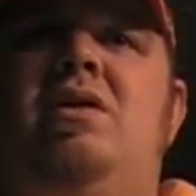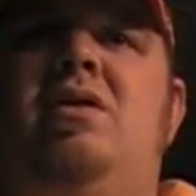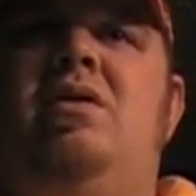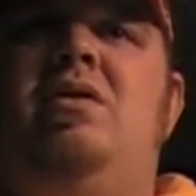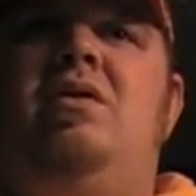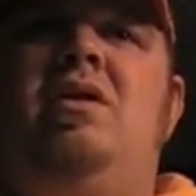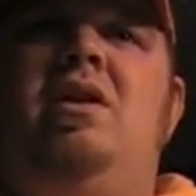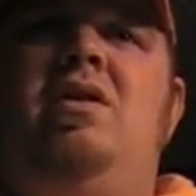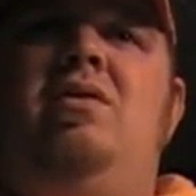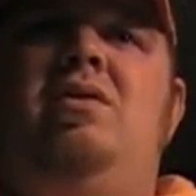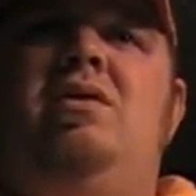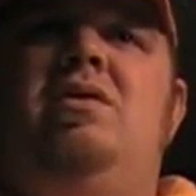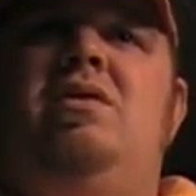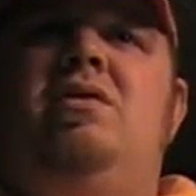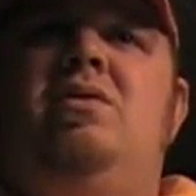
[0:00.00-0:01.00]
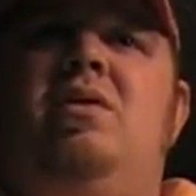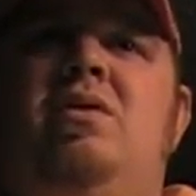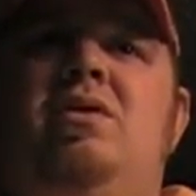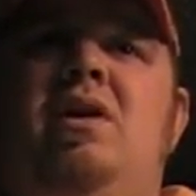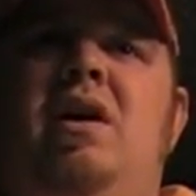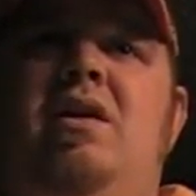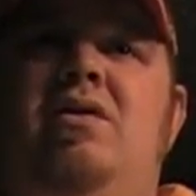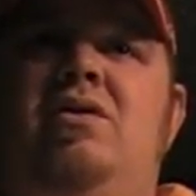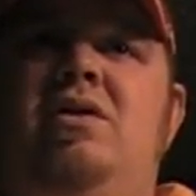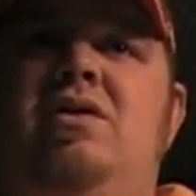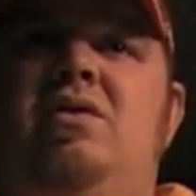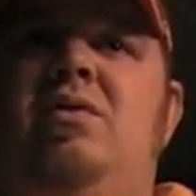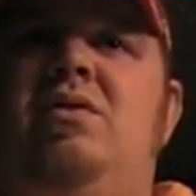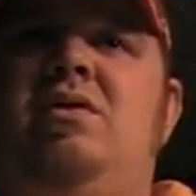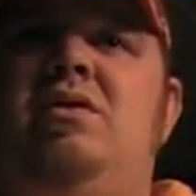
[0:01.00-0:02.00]
currently uses energy
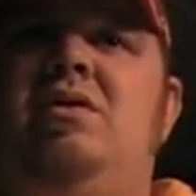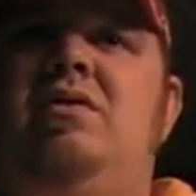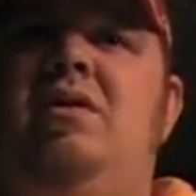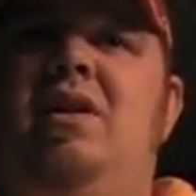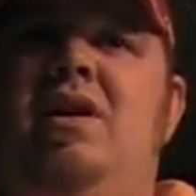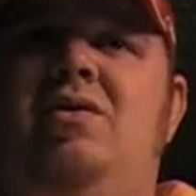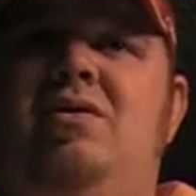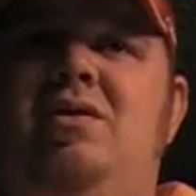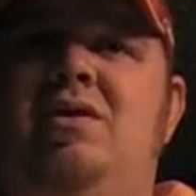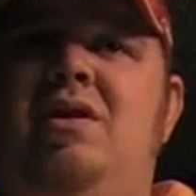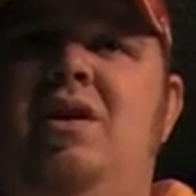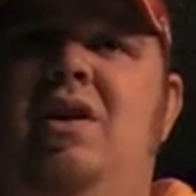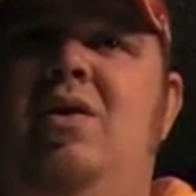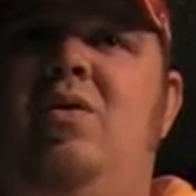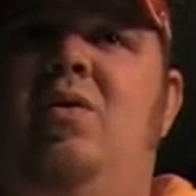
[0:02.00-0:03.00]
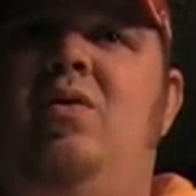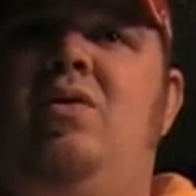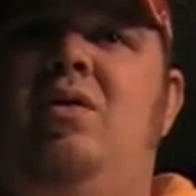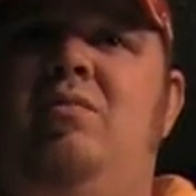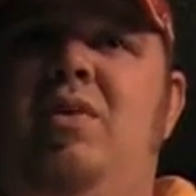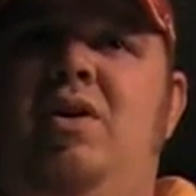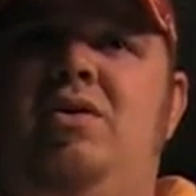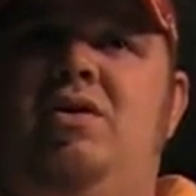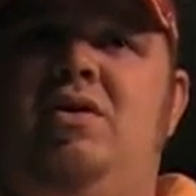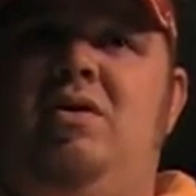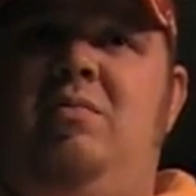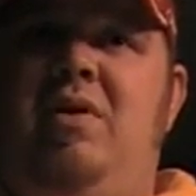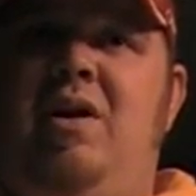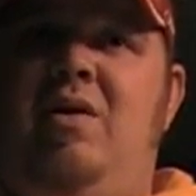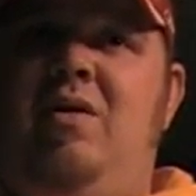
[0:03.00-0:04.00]
sources of electricity and coal combustion to
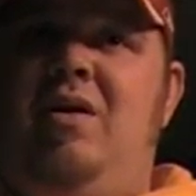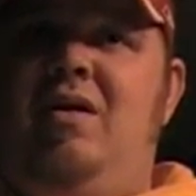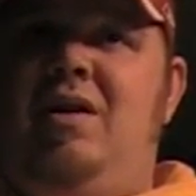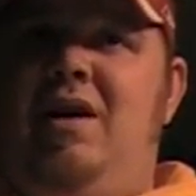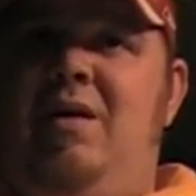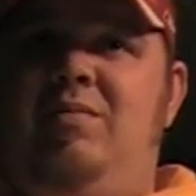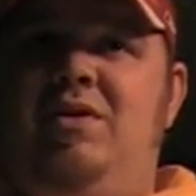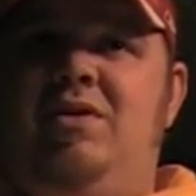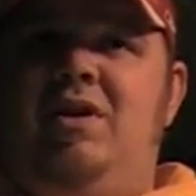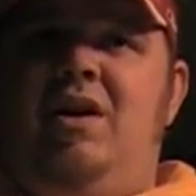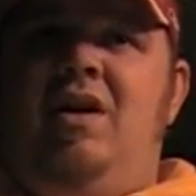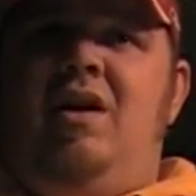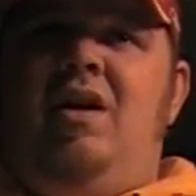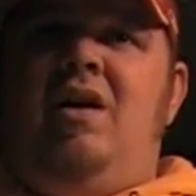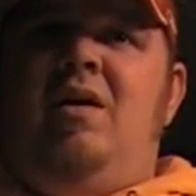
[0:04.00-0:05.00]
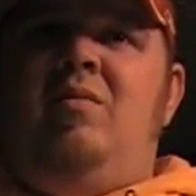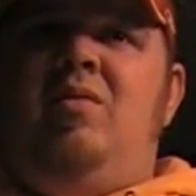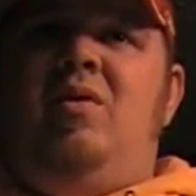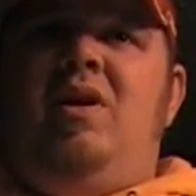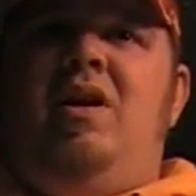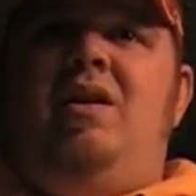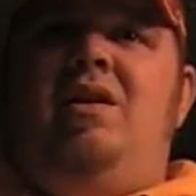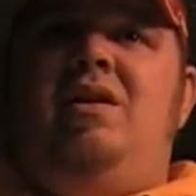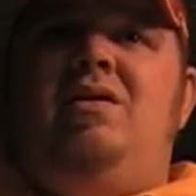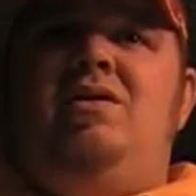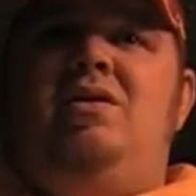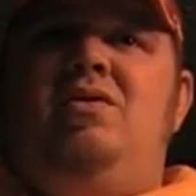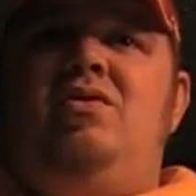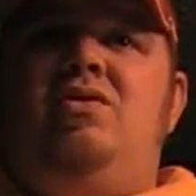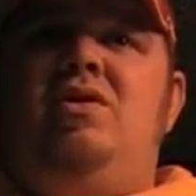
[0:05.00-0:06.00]
power our campus. But what
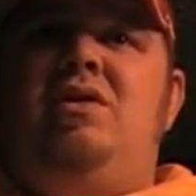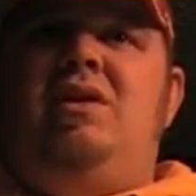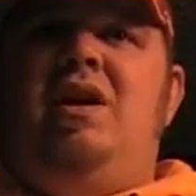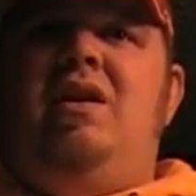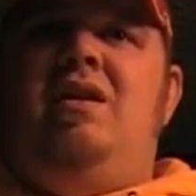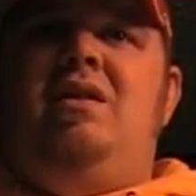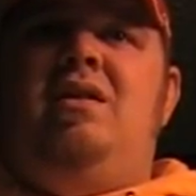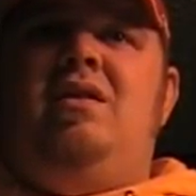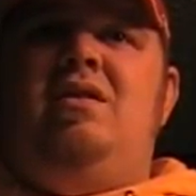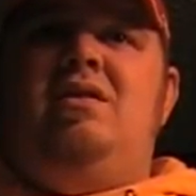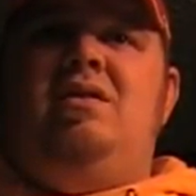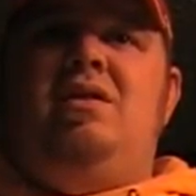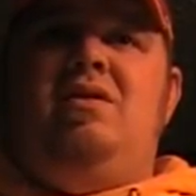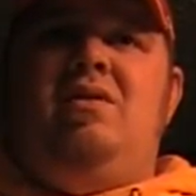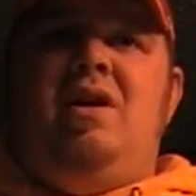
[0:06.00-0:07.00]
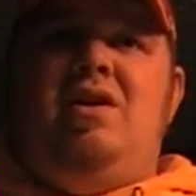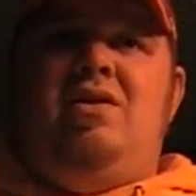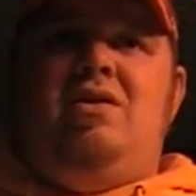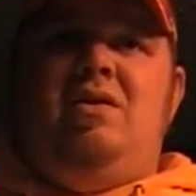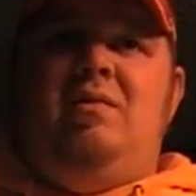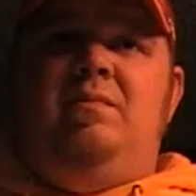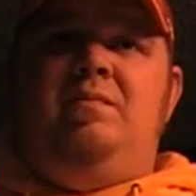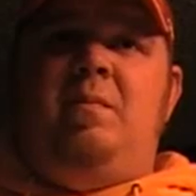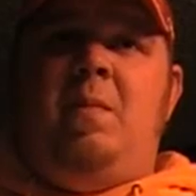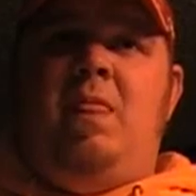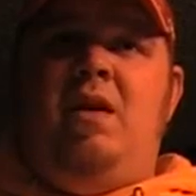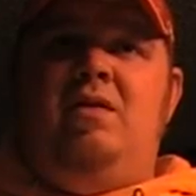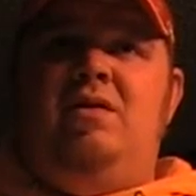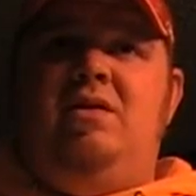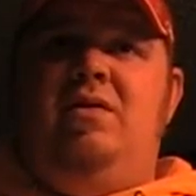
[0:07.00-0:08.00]
NDSU should take into consideration
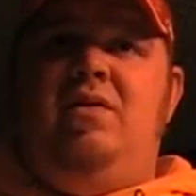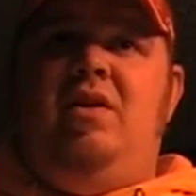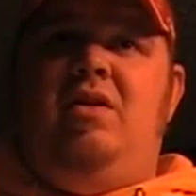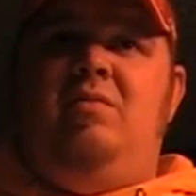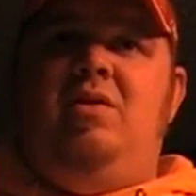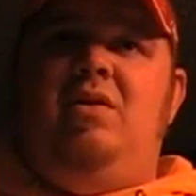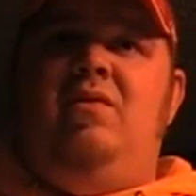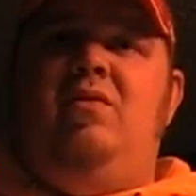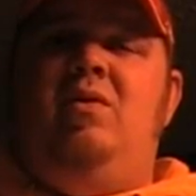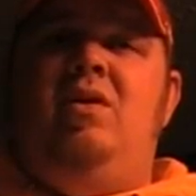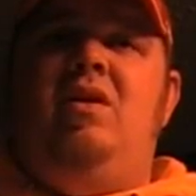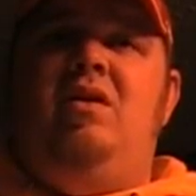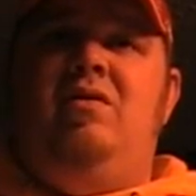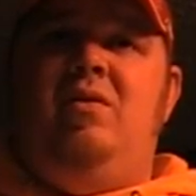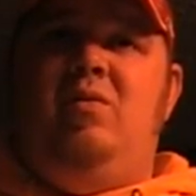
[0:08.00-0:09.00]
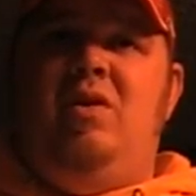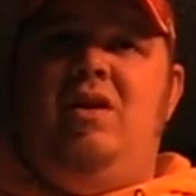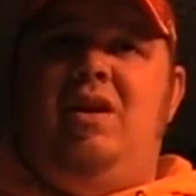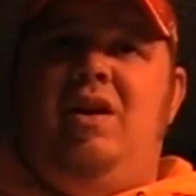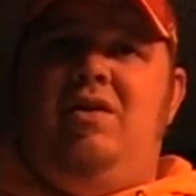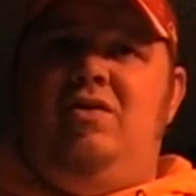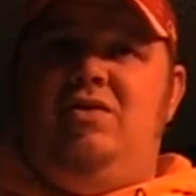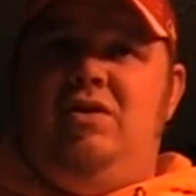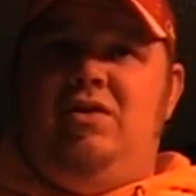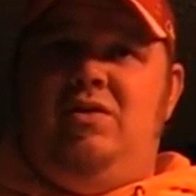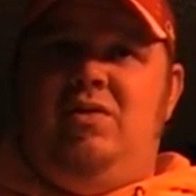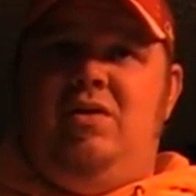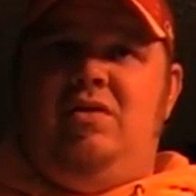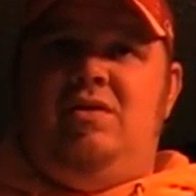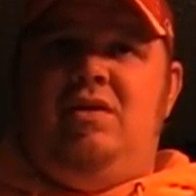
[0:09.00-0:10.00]
is the development of a wind energy
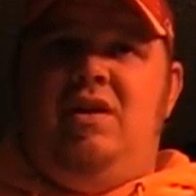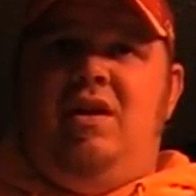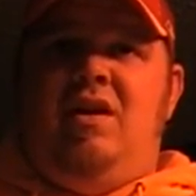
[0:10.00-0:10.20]
source.